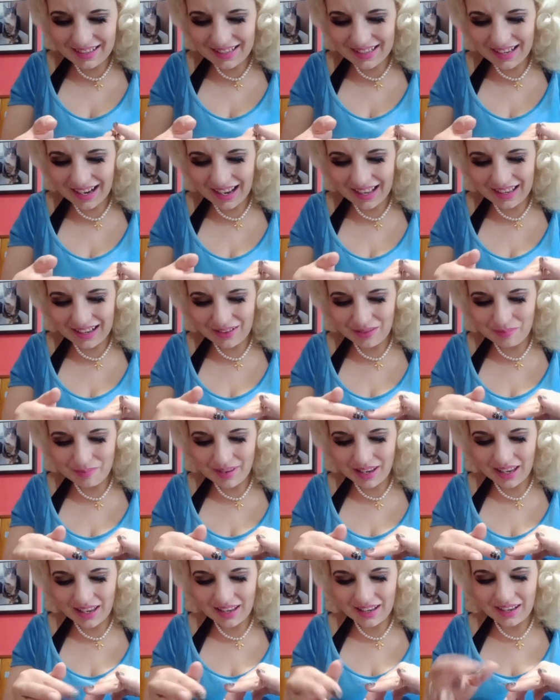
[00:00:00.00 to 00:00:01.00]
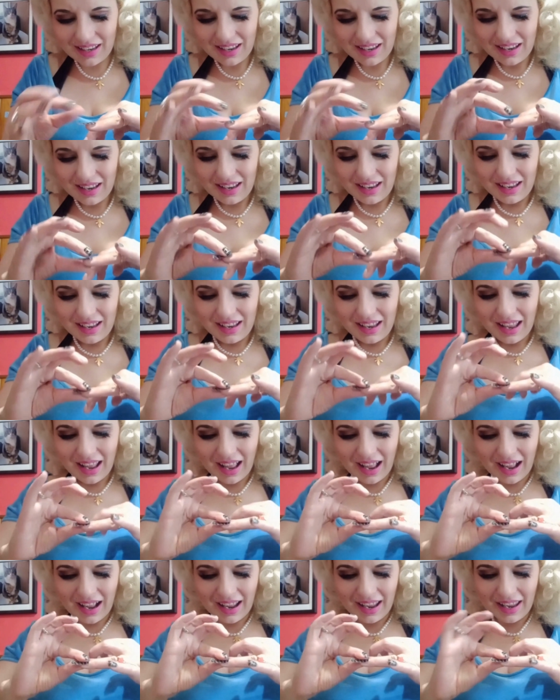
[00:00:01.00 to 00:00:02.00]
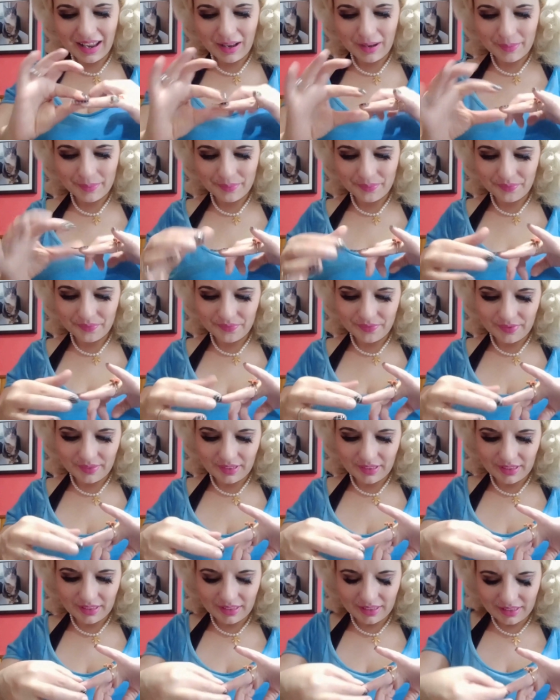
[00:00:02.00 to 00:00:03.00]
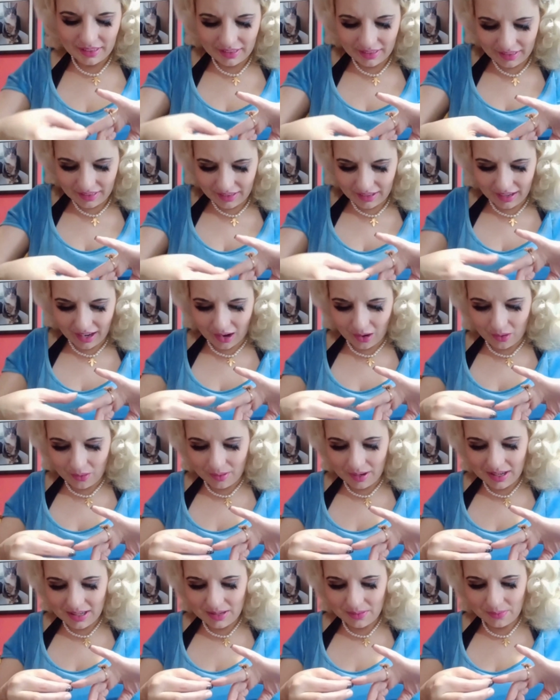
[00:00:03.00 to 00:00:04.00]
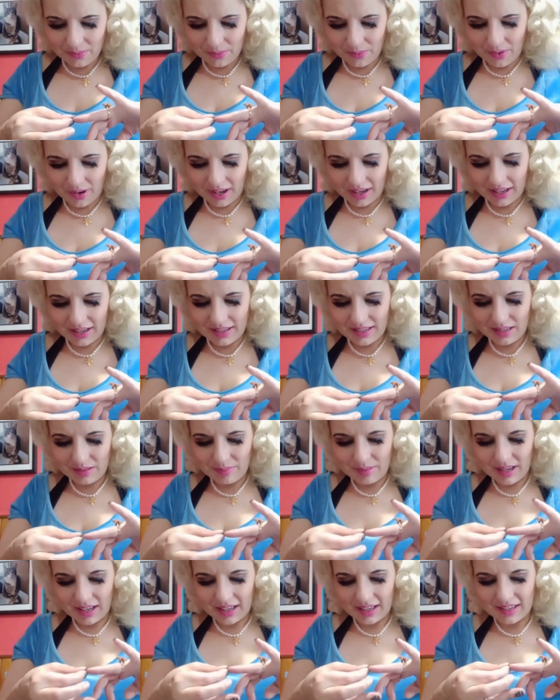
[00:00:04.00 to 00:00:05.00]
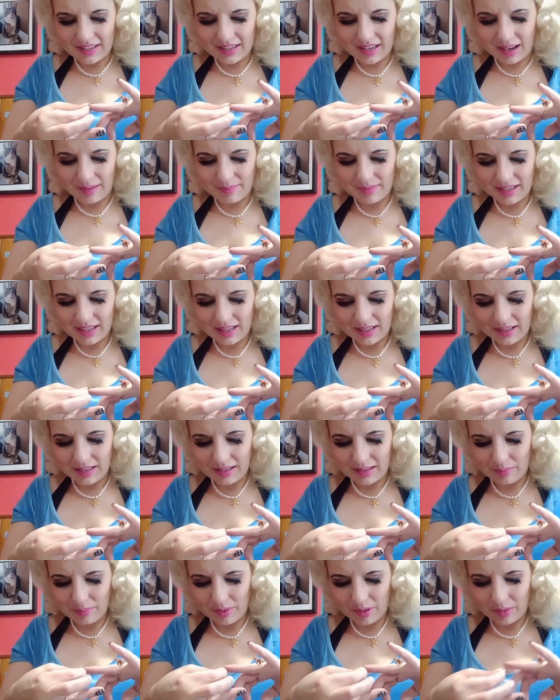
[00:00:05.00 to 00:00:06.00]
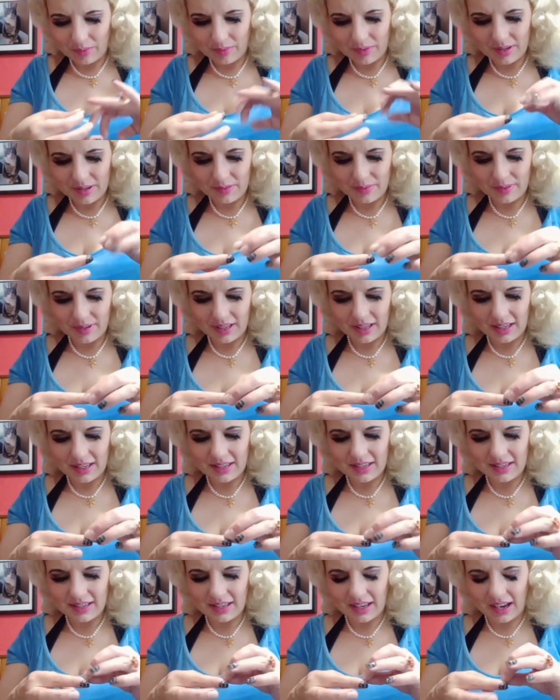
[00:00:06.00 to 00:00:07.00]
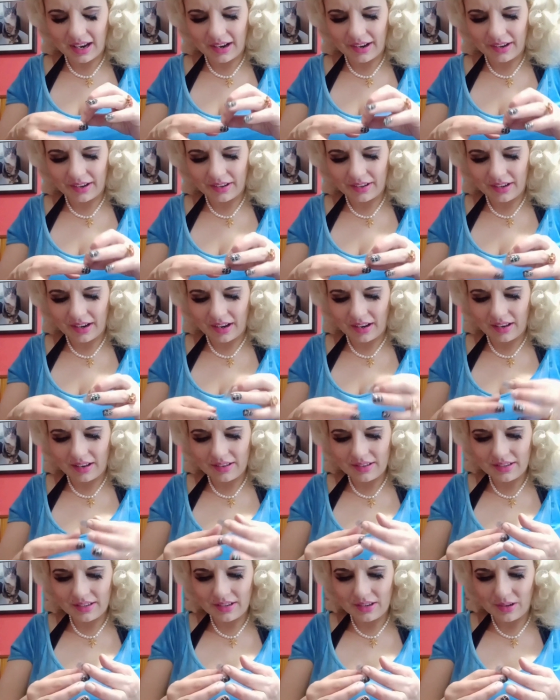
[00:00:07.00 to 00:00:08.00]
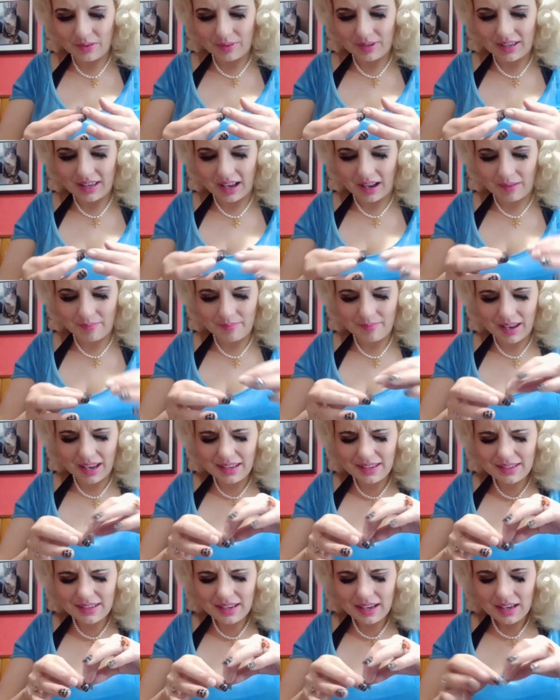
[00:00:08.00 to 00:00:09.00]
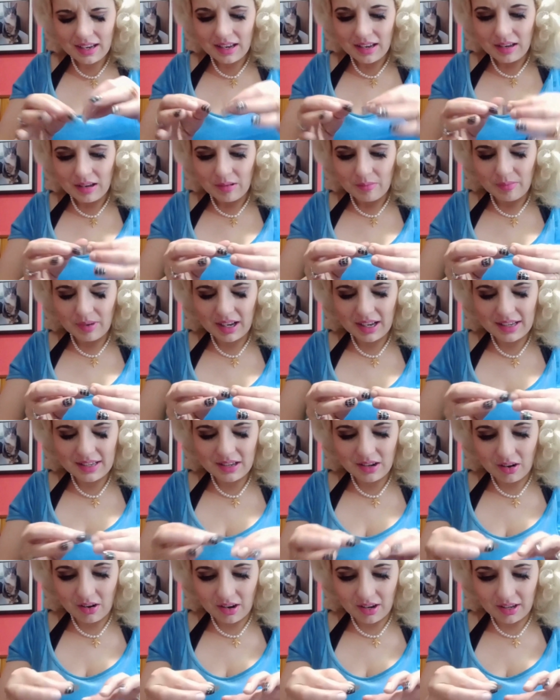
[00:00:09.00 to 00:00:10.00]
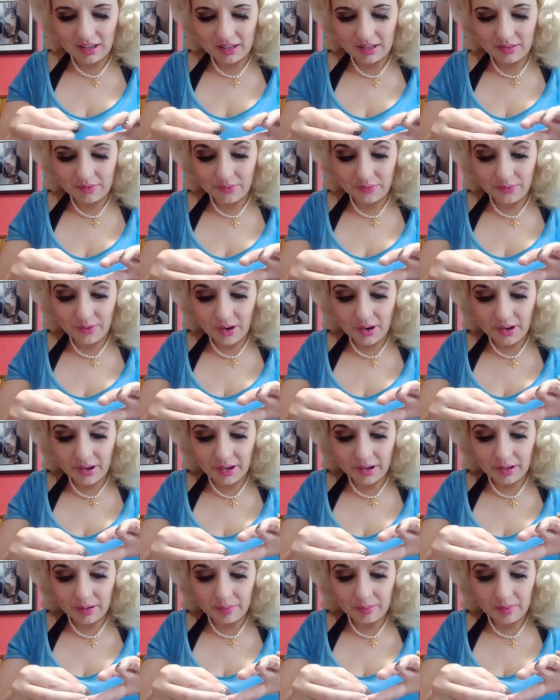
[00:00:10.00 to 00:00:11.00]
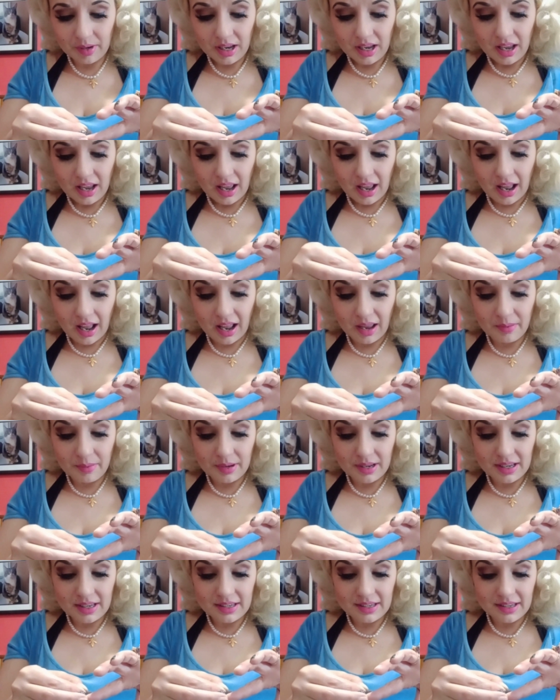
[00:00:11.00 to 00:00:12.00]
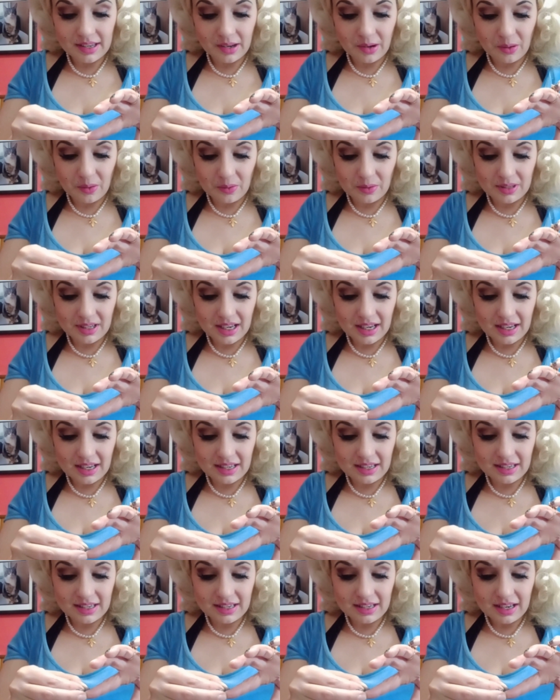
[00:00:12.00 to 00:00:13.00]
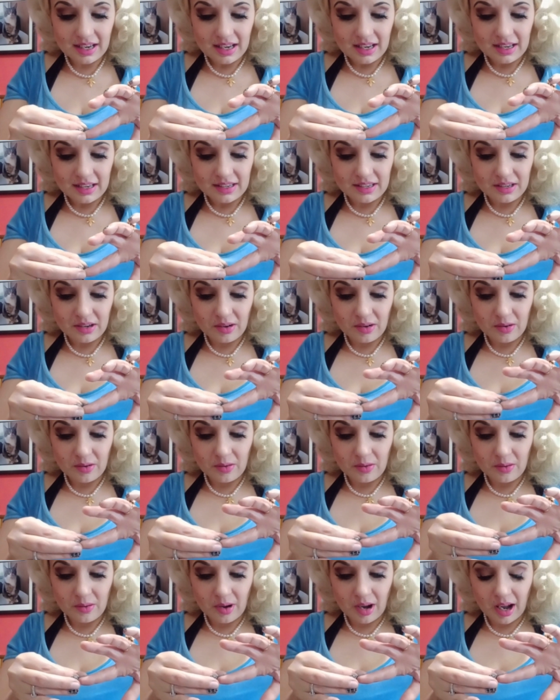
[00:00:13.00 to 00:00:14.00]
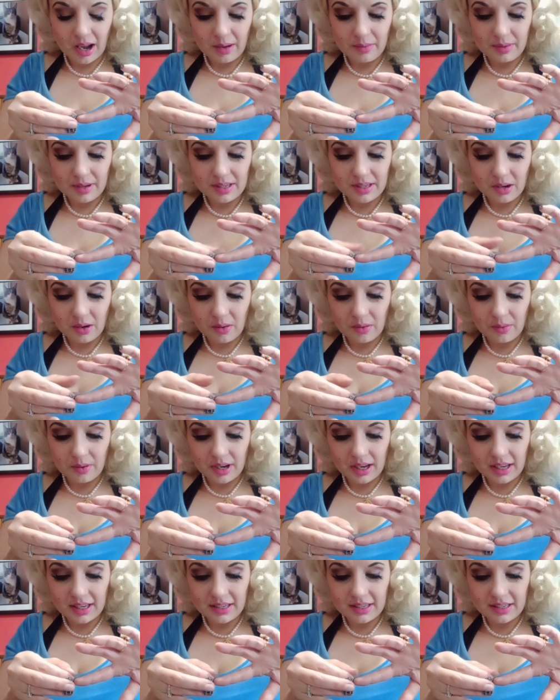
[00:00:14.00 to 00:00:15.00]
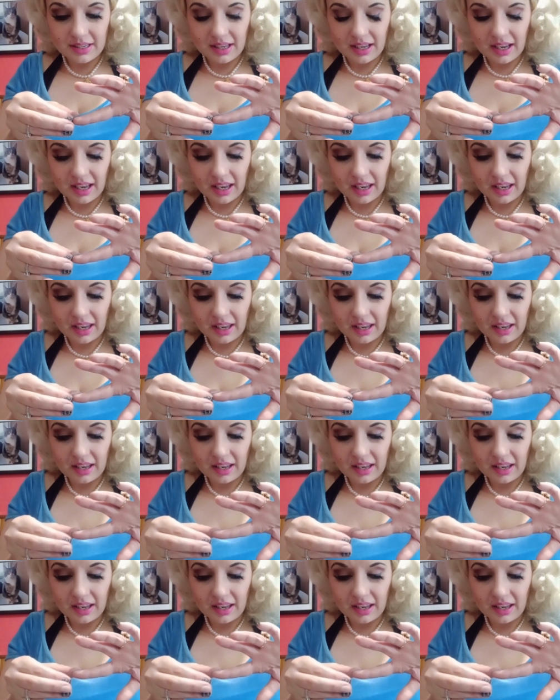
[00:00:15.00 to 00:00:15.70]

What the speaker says: shy little bean. I always wanted to be accepted, but was really scared to know what that meant. Because on the farm, I was the oldest. So I was always like,